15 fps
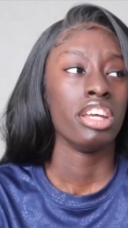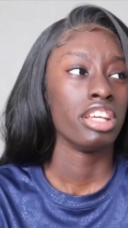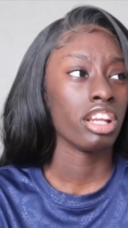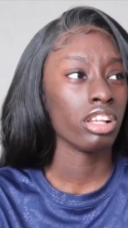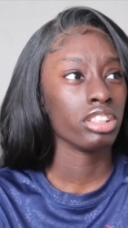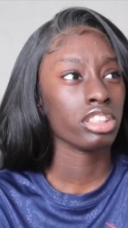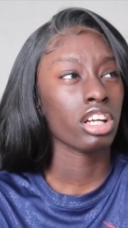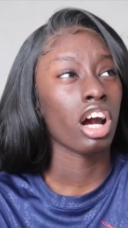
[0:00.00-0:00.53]
It
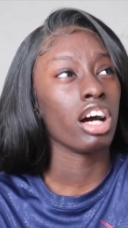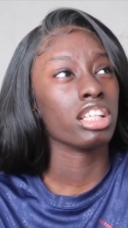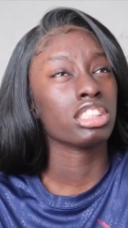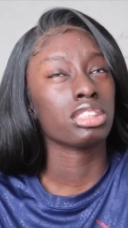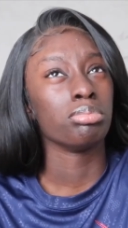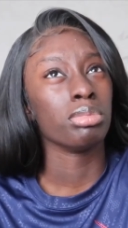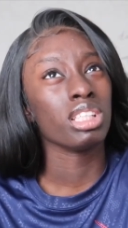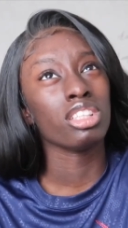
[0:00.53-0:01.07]
only
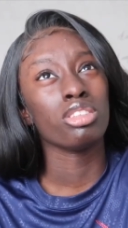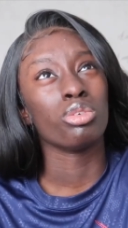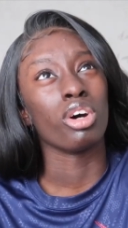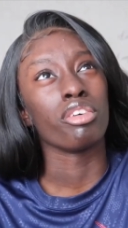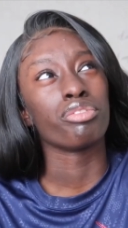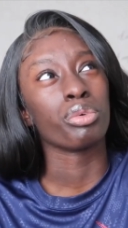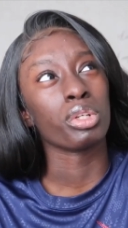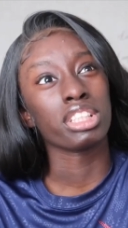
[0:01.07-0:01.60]
cost me,
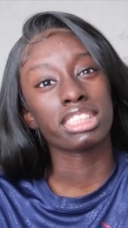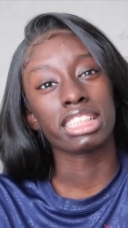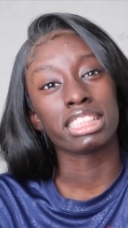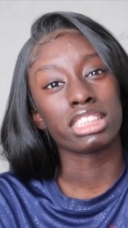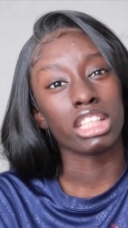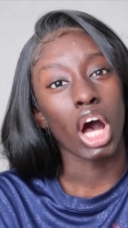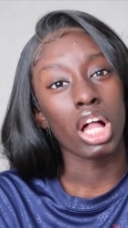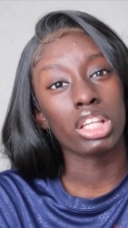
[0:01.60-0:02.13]
what,
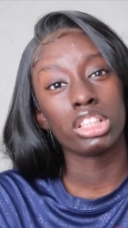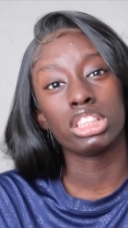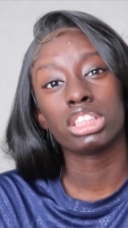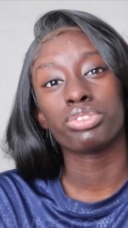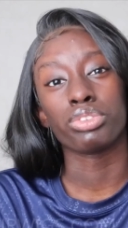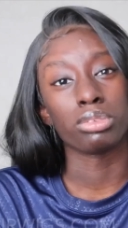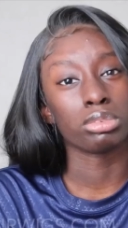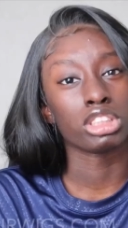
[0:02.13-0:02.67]

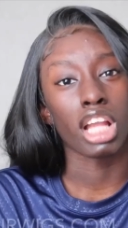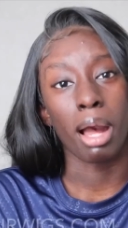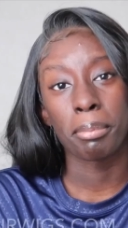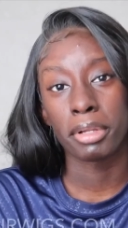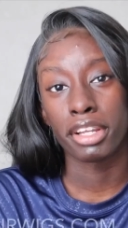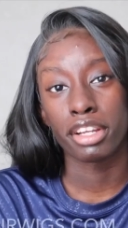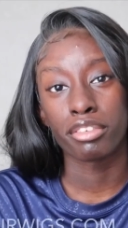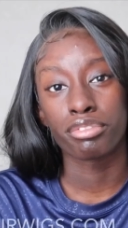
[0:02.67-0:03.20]
$46 from
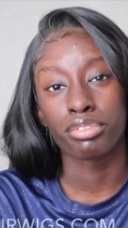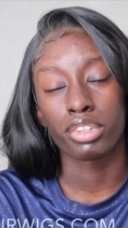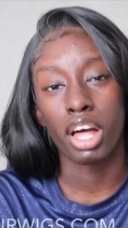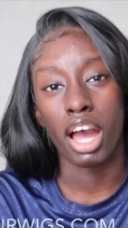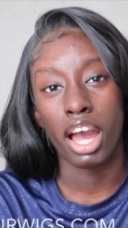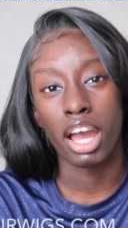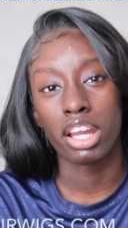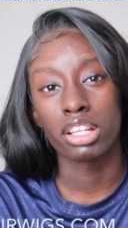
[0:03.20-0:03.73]
Shop Hair
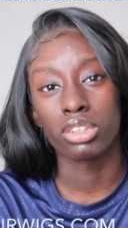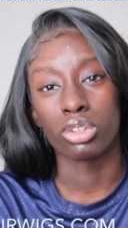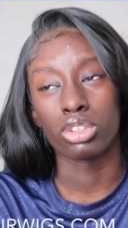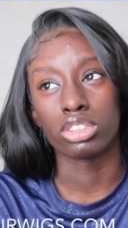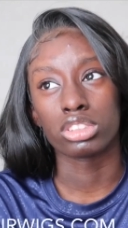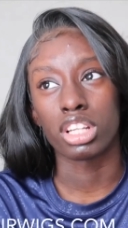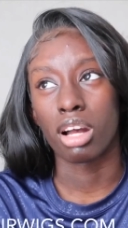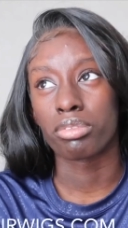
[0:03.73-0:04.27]
Fly,
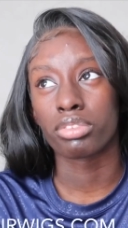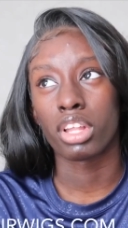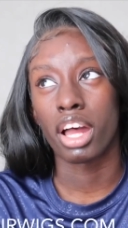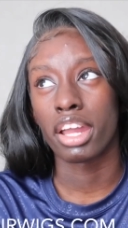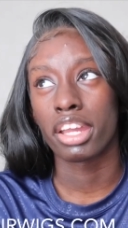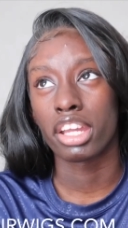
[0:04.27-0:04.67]
or Shop Fly